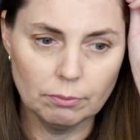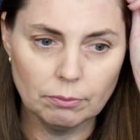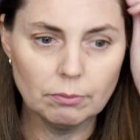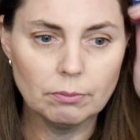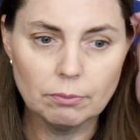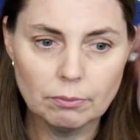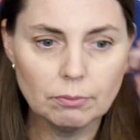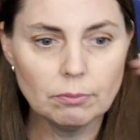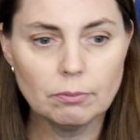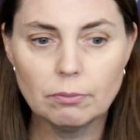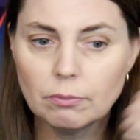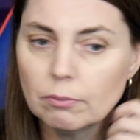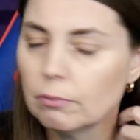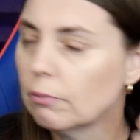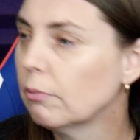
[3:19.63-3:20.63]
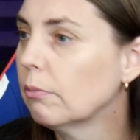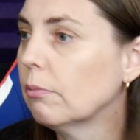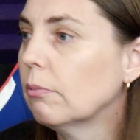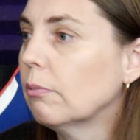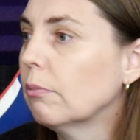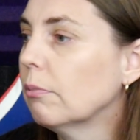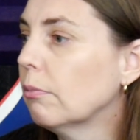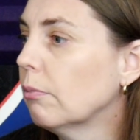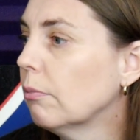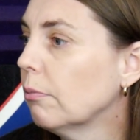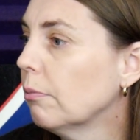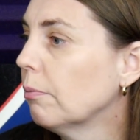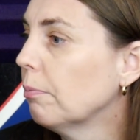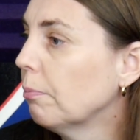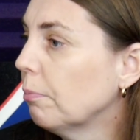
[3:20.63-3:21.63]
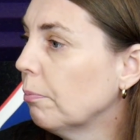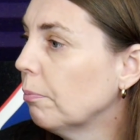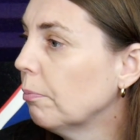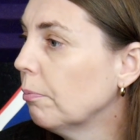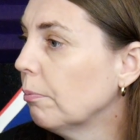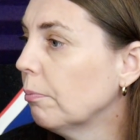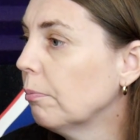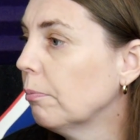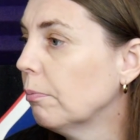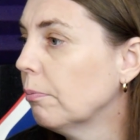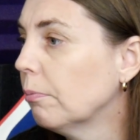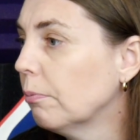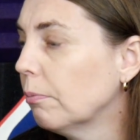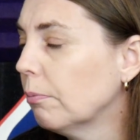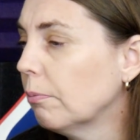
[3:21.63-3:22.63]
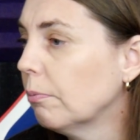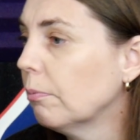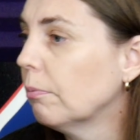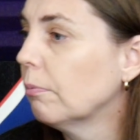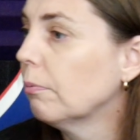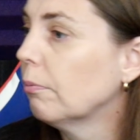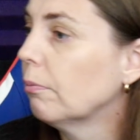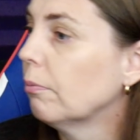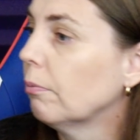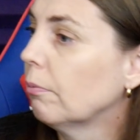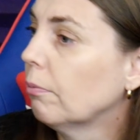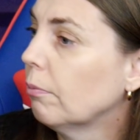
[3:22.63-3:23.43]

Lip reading: (silent)